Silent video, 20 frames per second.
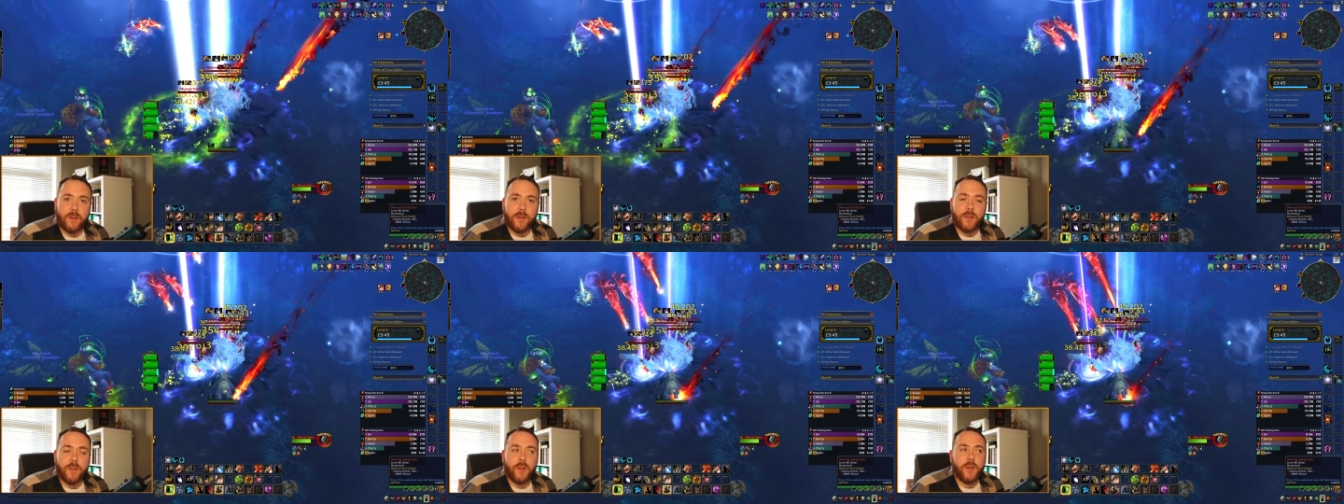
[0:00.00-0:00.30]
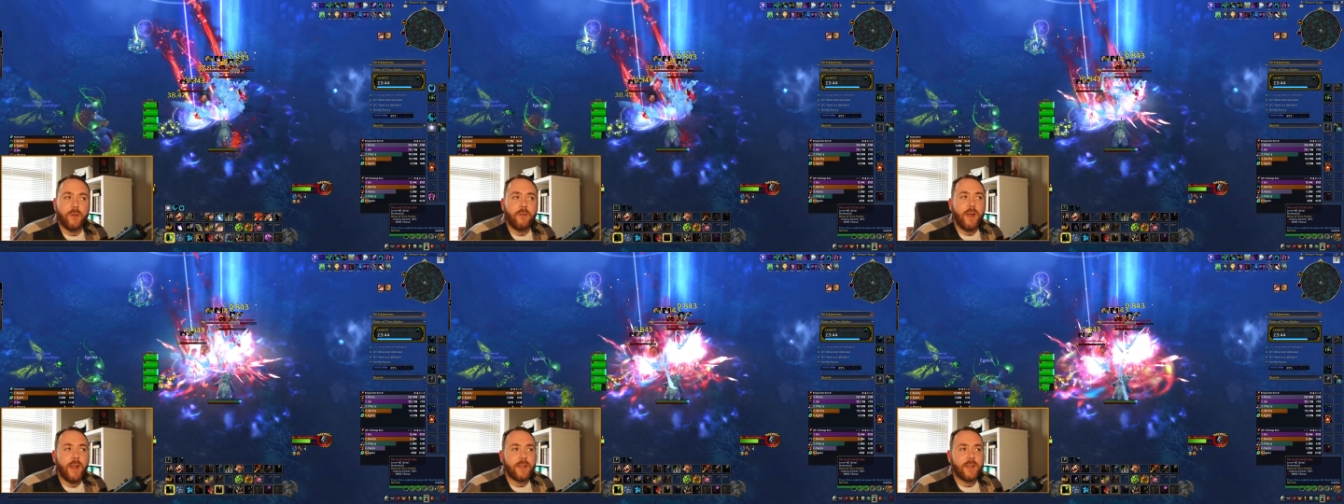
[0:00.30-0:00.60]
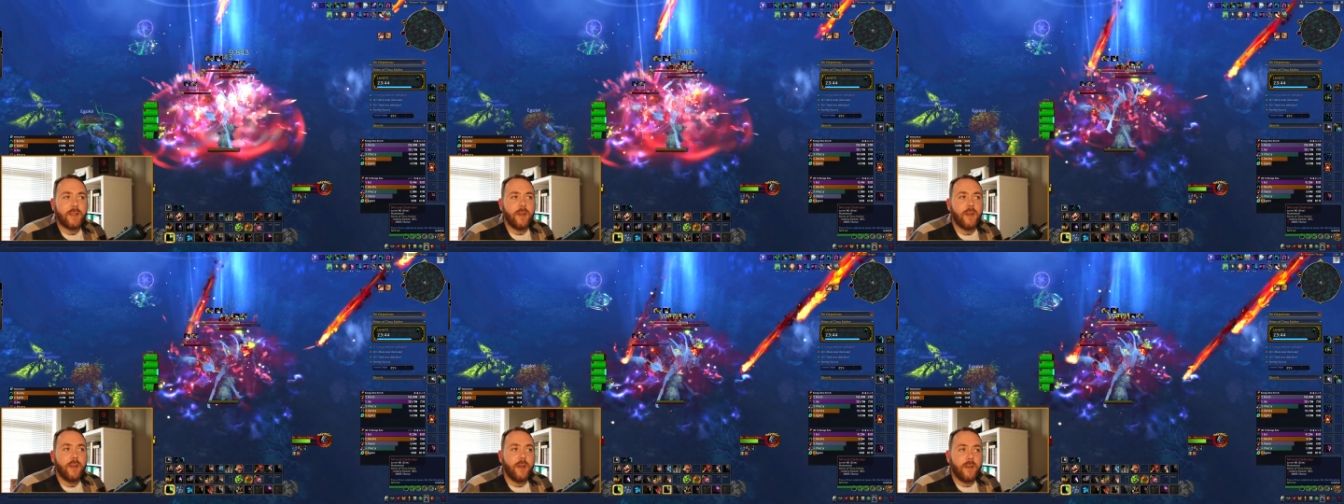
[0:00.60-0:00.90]
So there are
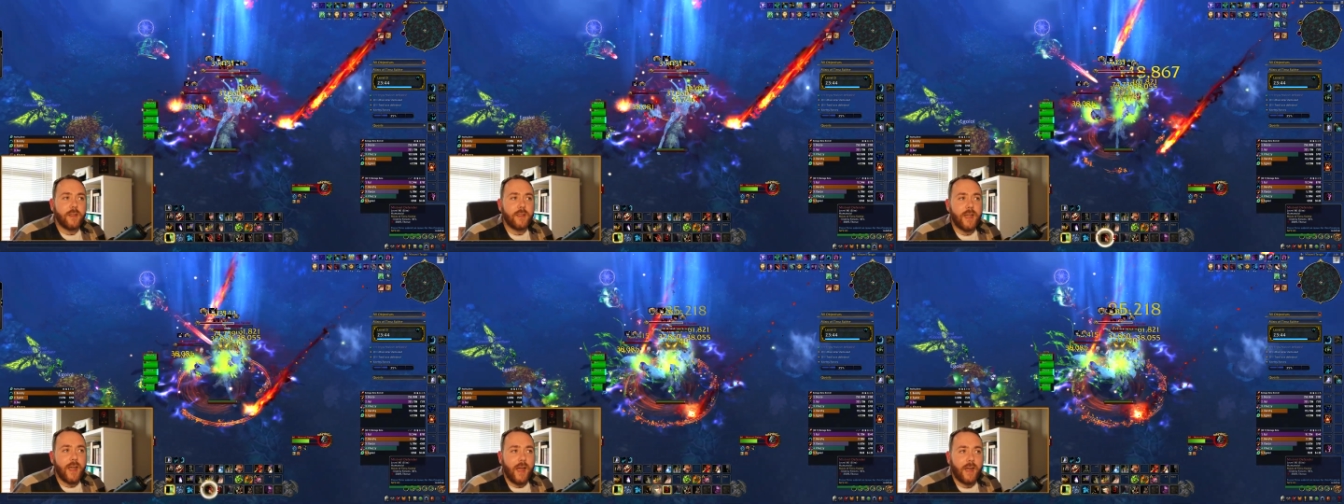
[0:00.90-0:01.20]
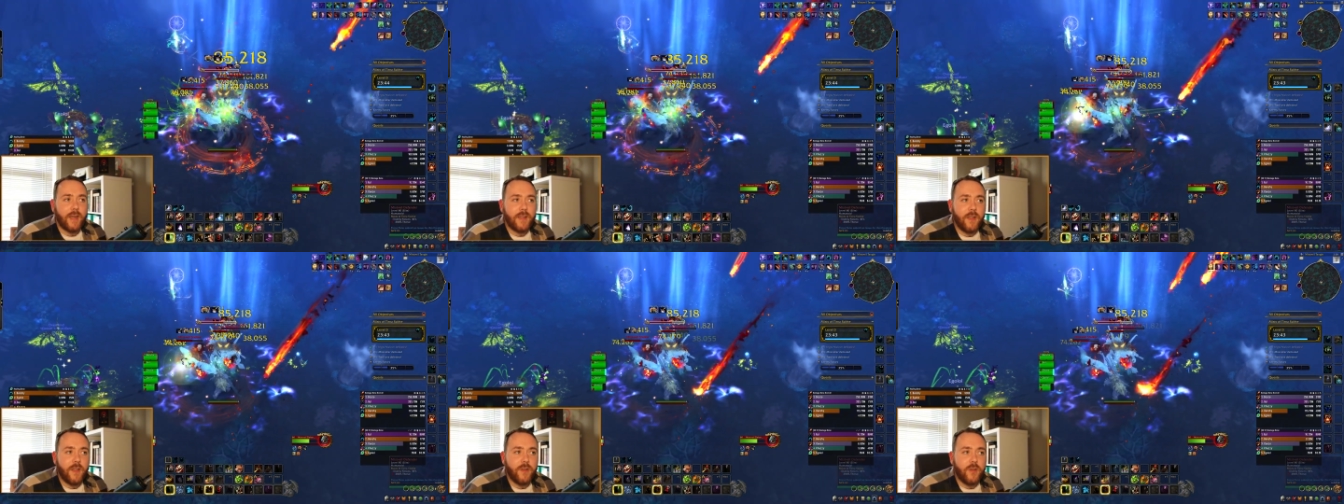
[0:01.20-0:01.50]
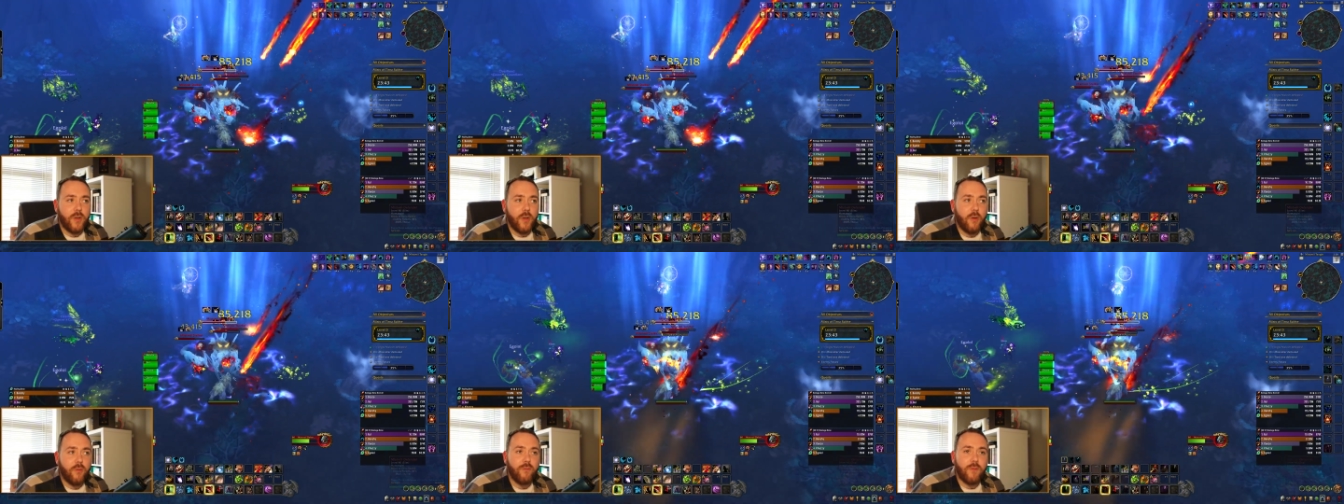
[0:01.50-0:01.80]
certain tanks that
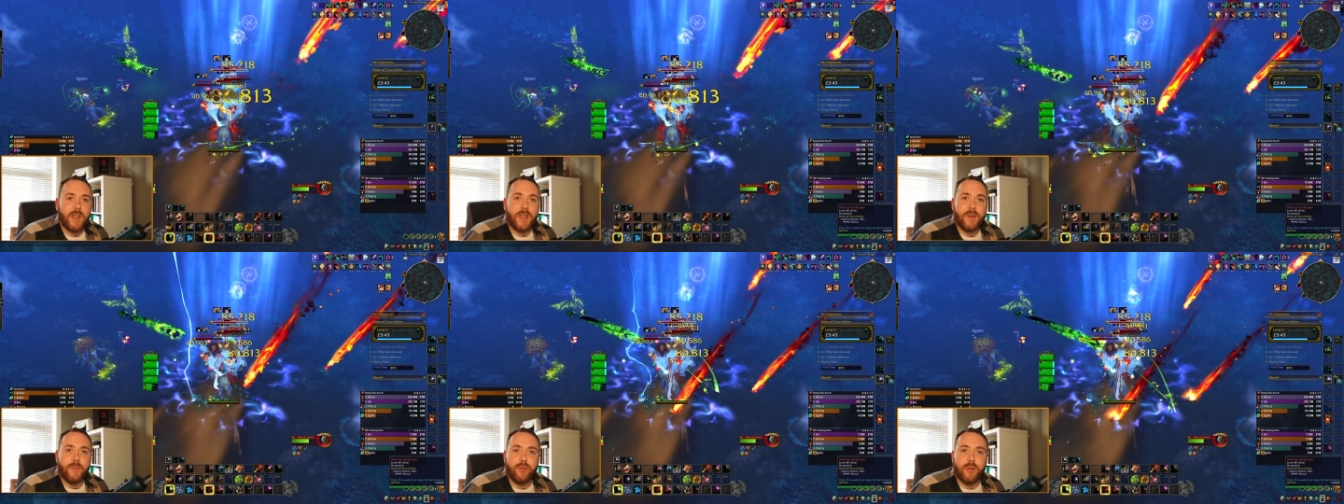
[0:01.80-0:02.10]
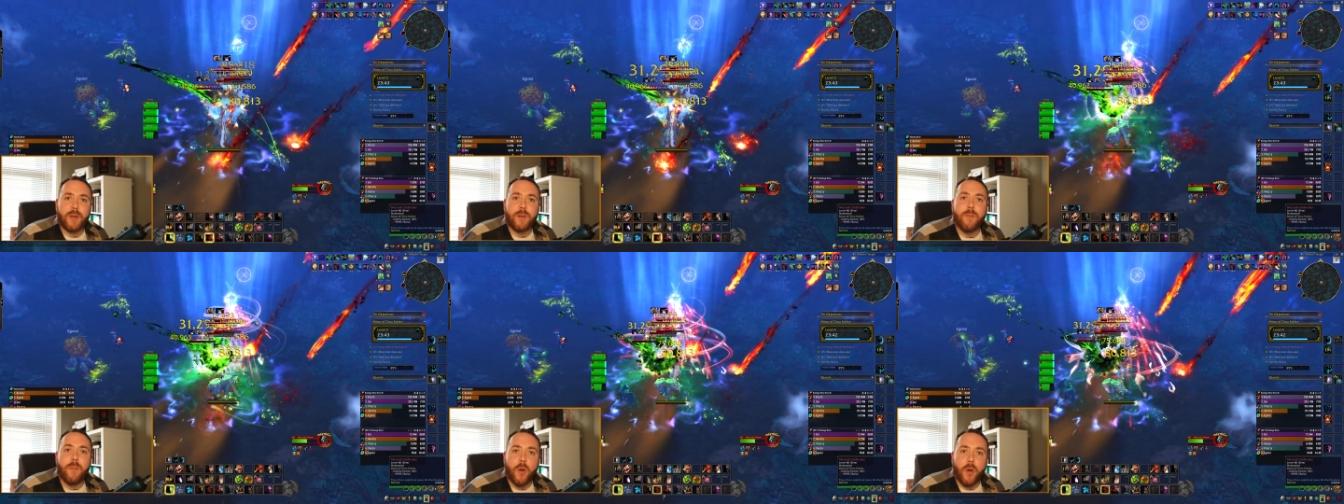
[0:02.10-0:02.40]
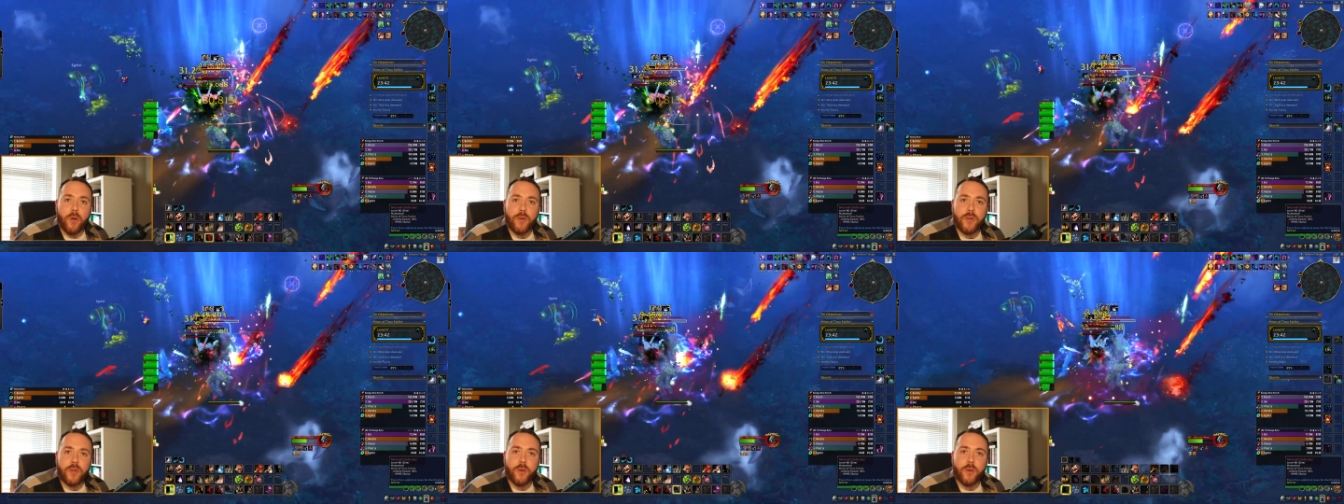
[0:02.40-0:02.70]
don't really bring
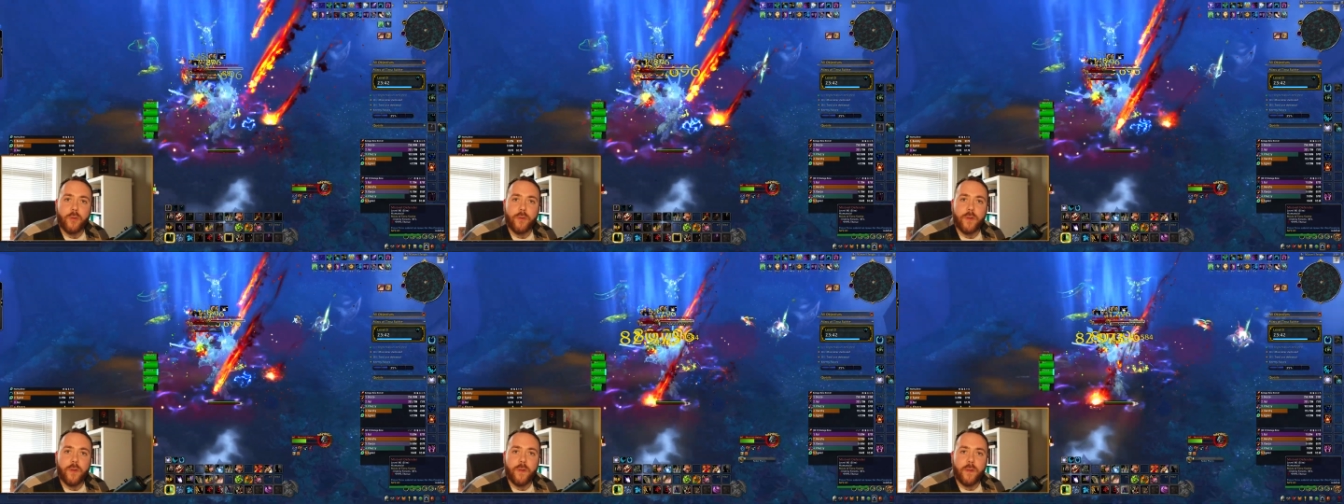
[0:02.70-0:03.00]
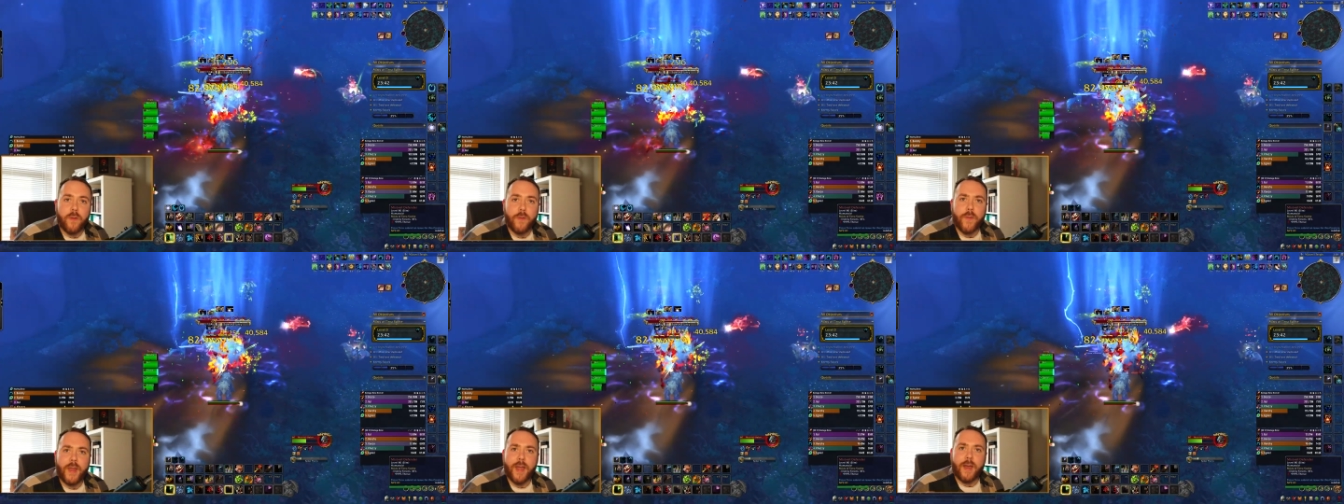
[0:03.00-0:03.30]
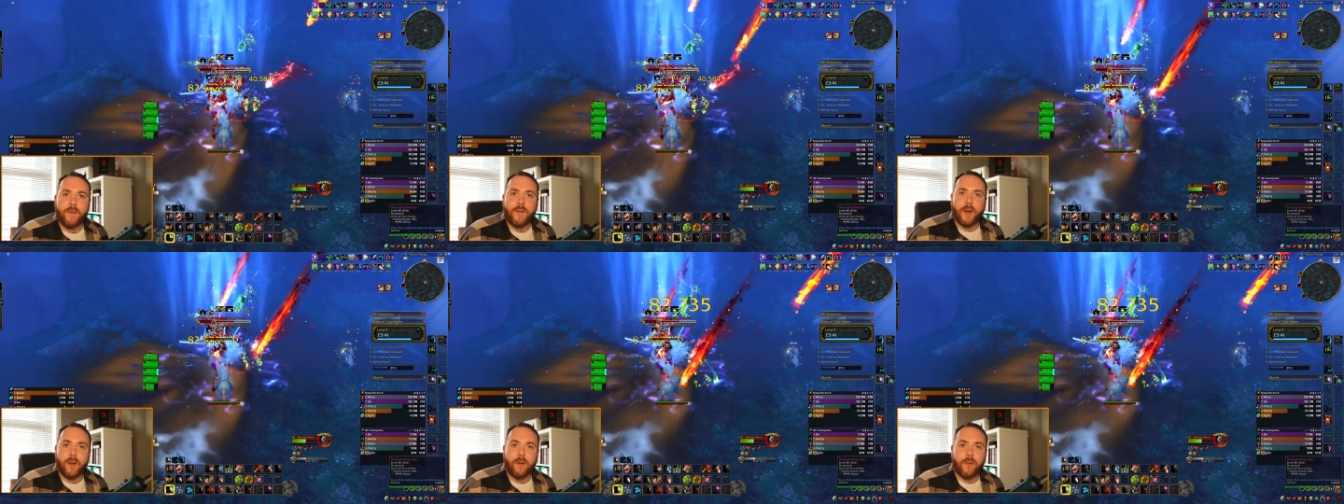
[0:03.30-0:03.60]
much other than they are
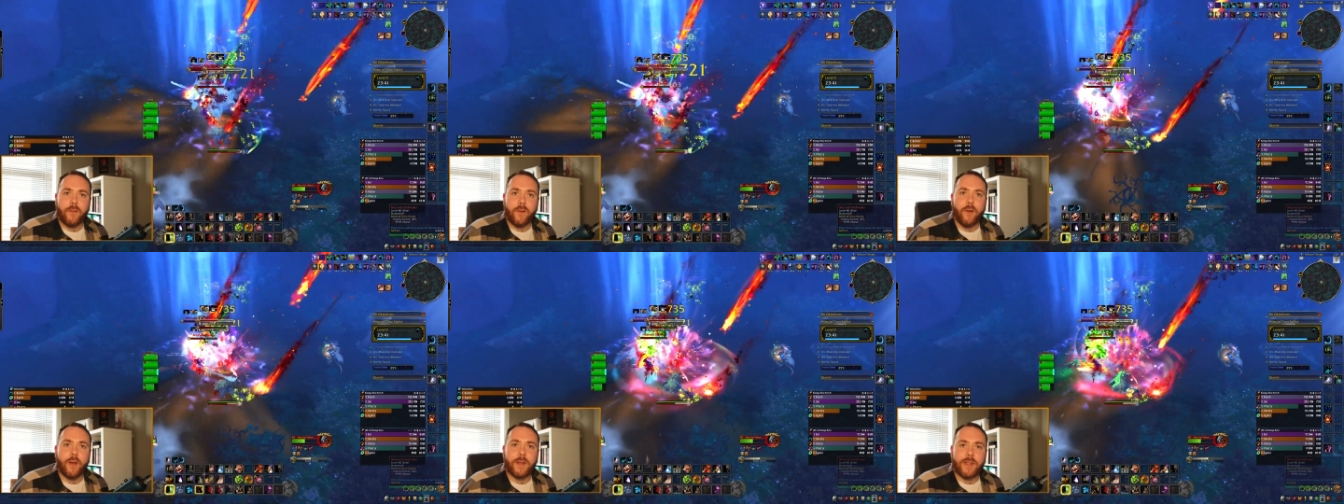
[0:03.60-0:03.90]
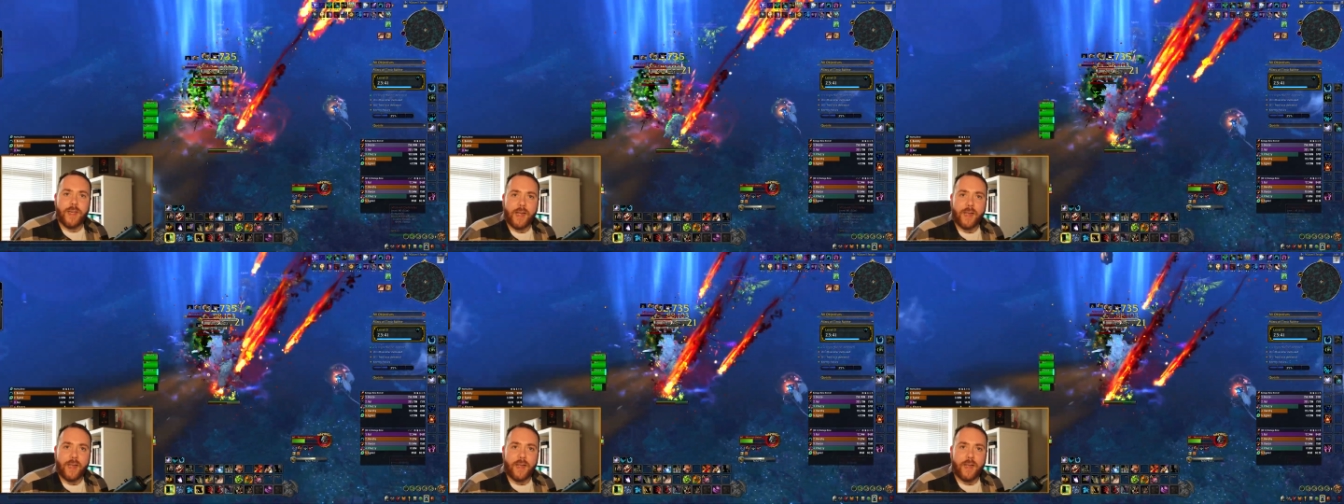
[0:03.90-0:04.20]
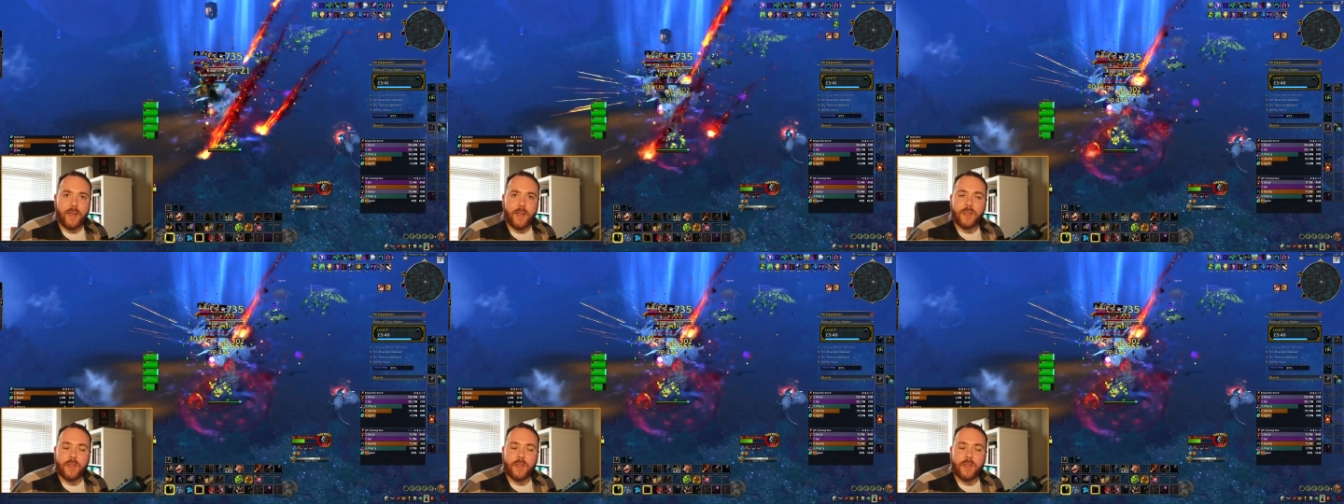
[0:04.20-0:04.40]
very, very tanky.